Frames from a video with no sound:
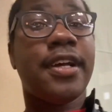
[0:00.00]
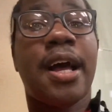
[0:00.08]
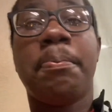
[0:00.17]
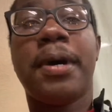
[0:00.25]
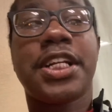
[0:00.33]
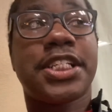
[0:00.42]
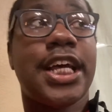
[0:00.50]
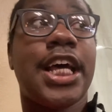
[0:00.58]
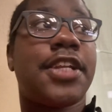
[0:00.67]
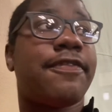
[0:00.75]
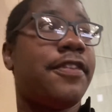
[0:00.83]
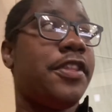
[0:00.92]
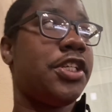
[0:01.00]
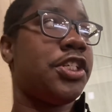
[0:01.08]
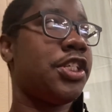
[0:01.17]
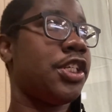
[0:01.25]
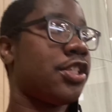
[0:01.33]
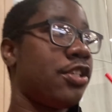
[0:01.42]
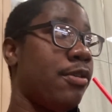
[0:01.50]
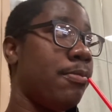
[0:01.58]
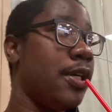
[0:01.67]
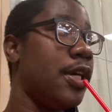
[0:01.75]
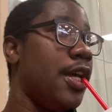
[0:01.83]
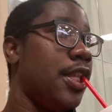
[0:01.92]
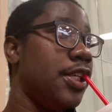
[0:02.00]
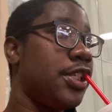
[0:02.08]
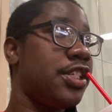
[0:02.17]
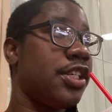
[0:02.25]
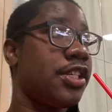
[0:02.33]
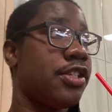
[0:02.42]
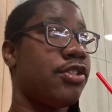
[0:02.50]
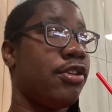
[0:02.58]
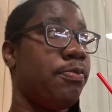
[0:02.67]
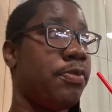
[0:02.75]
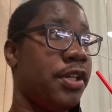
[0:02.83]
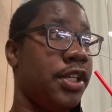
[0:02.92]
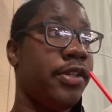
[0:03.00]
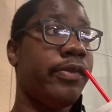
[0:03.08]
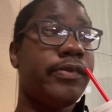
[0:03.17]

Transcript: I'm about to ask for this chick's number. This chick is so pretty.